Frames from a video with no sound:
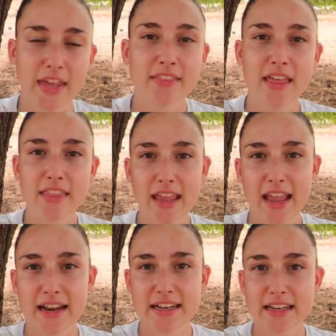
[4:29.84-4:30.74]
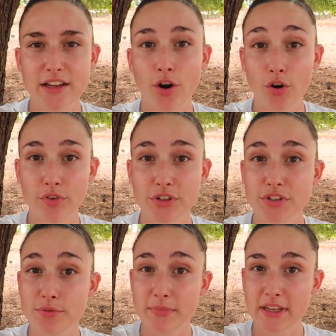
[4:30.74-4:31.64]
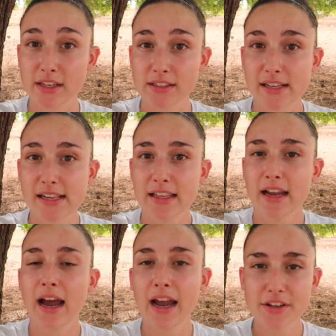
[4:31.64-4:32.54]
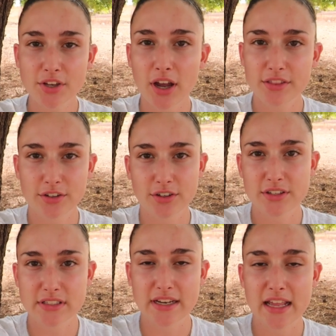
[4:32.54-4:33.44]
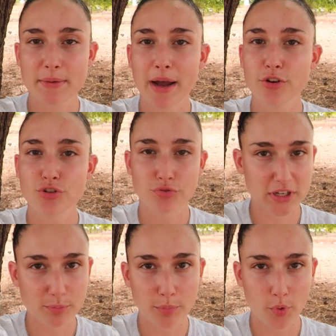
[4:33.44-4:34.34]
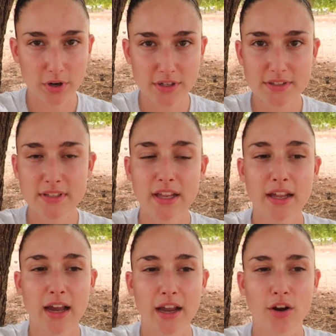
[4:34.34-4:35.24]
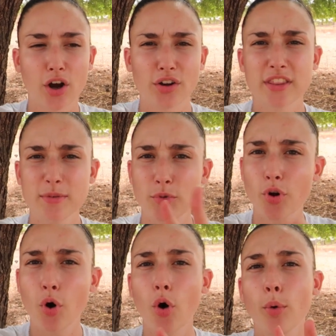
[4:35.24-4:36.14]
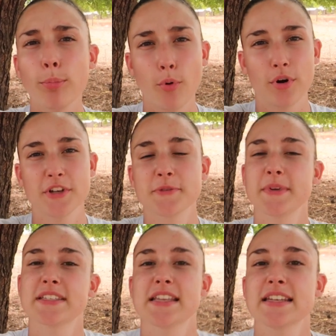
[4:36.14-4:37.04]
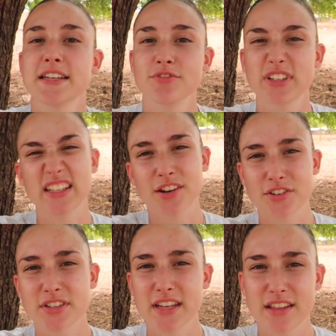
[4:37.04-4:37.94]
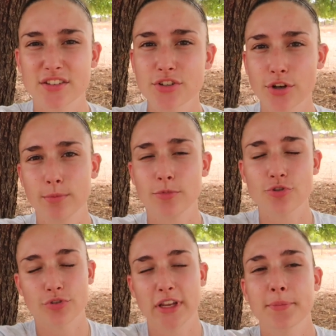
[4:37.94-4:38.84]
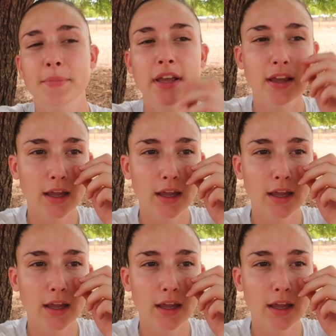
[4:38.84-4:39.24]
And then they handed it over to me. I taught the girls today about dream boards. I called them goal boards because I didn't really understand the term dream.